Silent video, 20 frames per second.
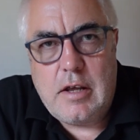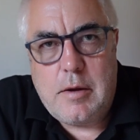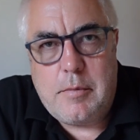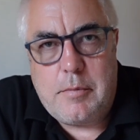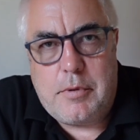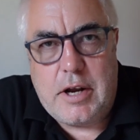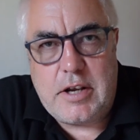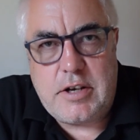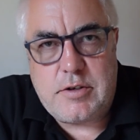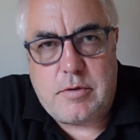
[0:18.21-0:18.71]

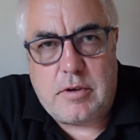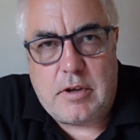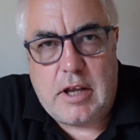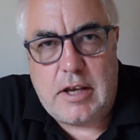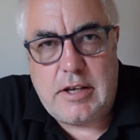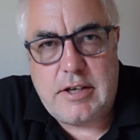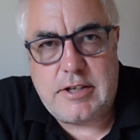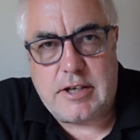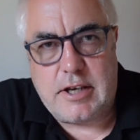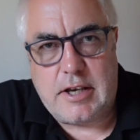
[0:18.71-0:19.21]
press
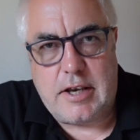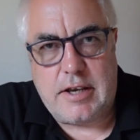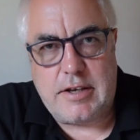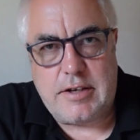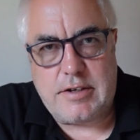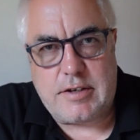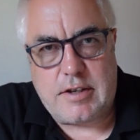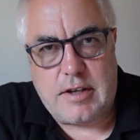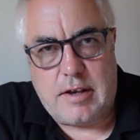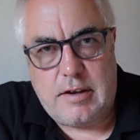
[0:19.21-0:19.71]

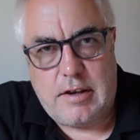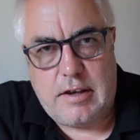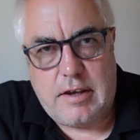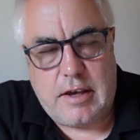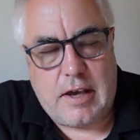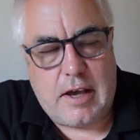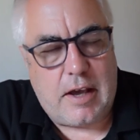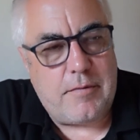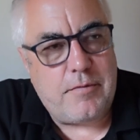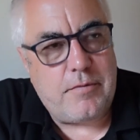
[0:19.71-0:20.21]
releases, the
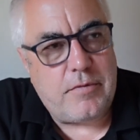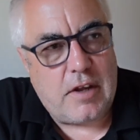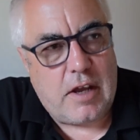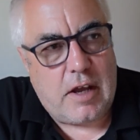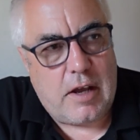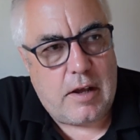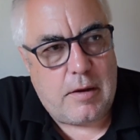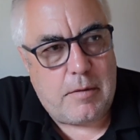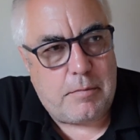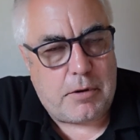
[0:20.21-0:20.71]
um, uh,
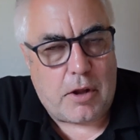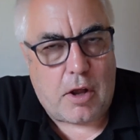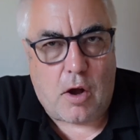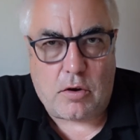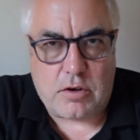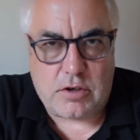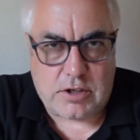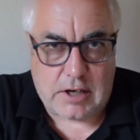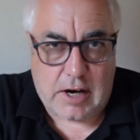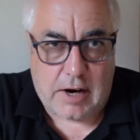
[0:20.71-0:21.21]

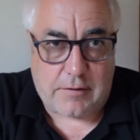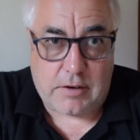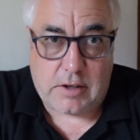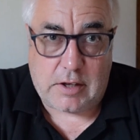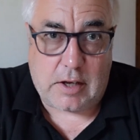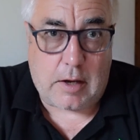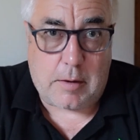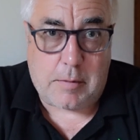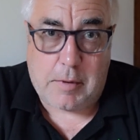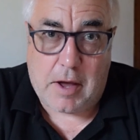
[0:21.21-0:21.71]
blogs, and
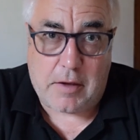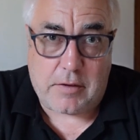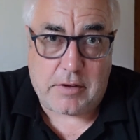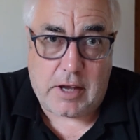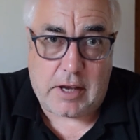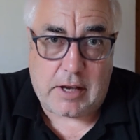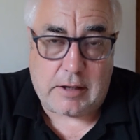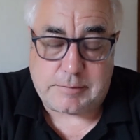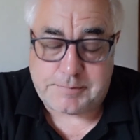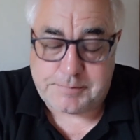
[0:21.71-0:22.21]
everything about
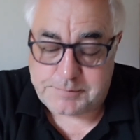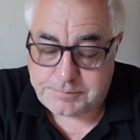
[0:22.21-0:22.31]
the